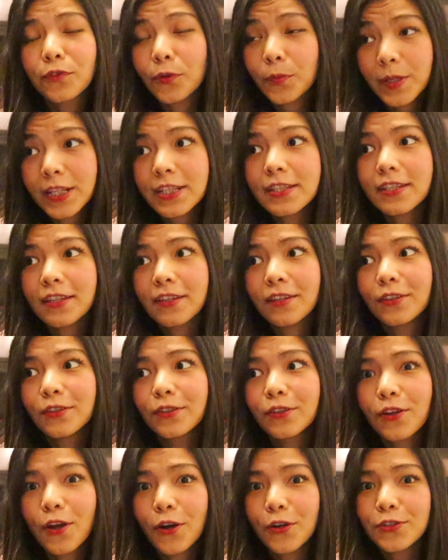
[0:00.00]
for me
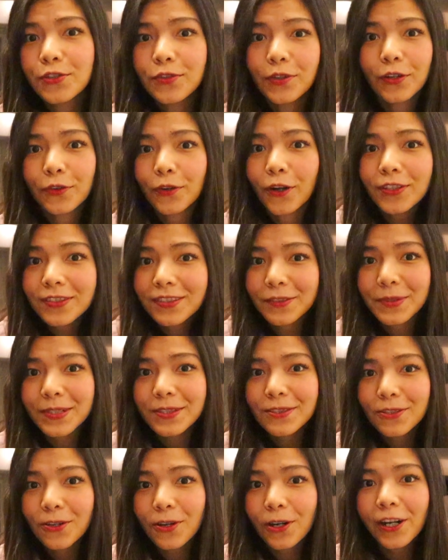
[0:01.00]
to go to a
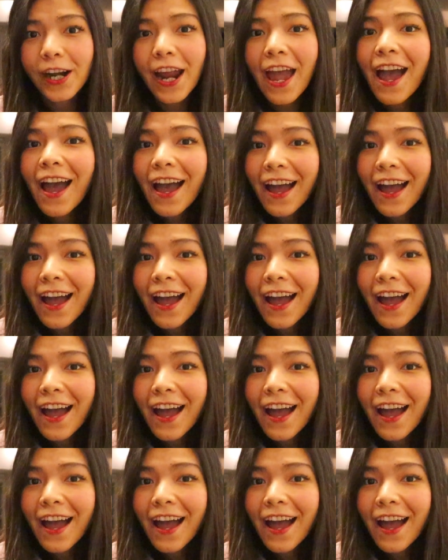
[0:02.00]
grocery store